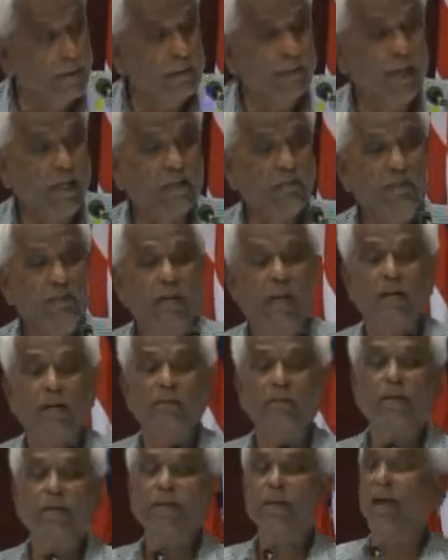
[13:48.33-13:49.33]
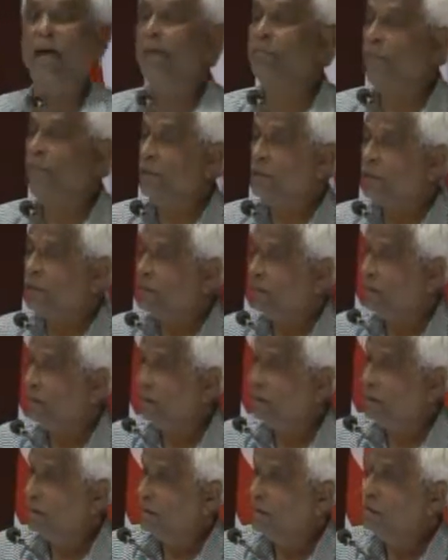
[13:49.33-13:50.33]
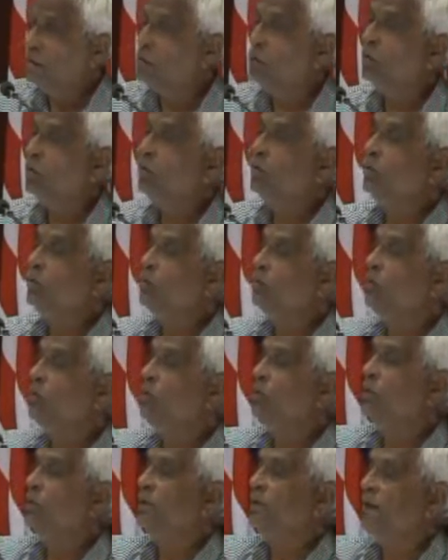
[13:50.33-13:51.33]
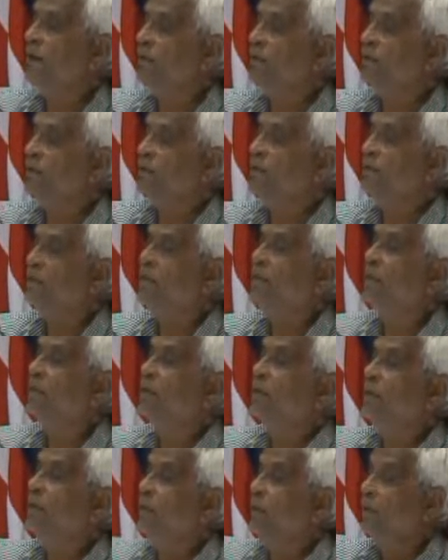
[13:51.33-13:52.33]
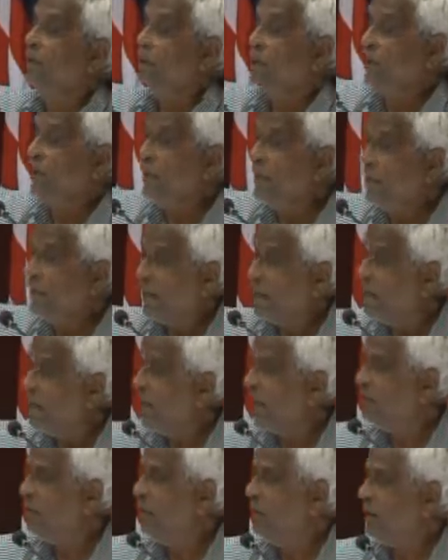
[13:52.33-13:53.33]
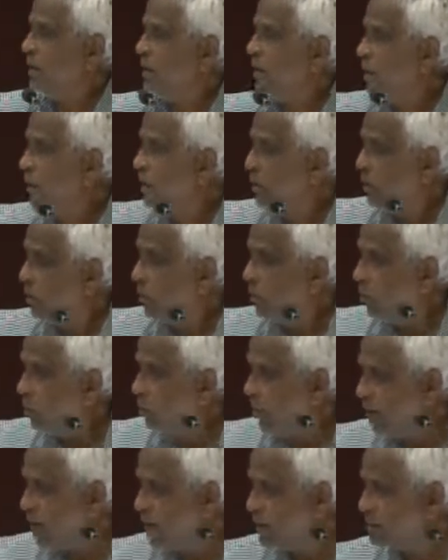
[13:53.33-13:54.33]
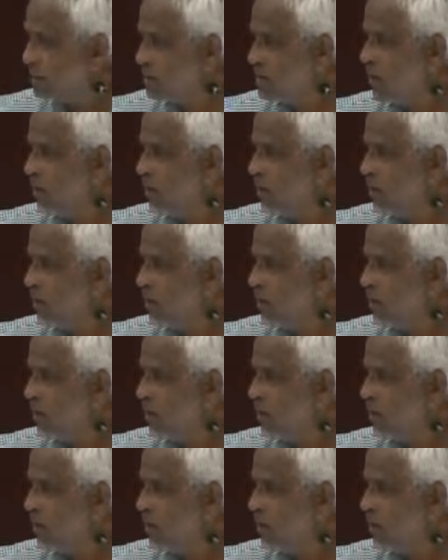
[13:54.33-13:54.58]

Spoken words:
that we are very happy to that Indian Navy was